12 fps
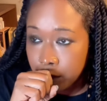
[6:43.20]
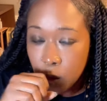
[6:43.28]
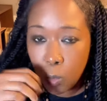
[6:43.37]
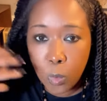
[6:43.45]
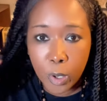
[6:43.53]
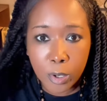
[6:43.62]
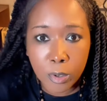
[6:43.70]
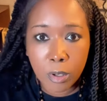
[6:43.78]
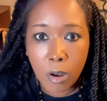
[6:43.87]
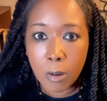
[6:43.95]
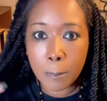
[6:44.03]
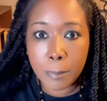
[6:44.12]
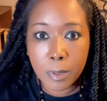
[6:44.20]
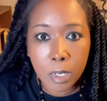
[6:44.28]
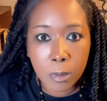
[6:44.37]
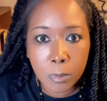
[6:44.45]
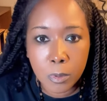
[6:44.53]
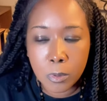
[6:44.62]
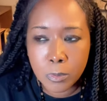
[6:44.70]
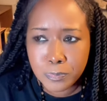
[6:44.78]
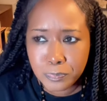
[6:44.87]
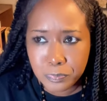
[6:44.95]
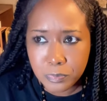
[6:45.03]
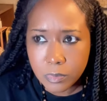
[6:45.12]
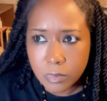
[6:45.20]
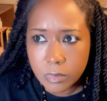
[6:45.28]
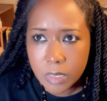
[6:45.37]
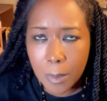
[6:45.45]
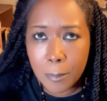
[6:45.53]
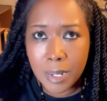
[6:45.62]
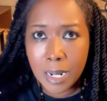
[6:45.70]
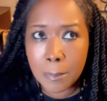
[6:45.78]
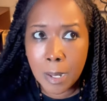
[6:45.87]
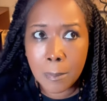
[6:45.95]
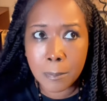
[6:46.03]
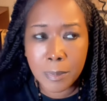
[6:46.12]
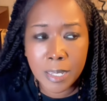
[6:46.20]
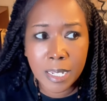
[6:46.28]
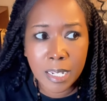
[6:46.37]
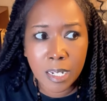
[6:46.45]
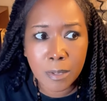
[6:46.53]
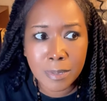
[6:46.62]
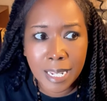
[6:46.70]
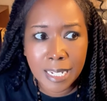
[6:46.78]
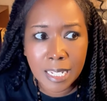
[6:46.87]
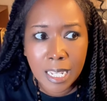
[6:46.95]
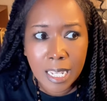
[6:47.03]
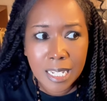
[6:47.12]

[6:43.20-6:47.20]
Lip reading: world or bubble. But I'm picking up like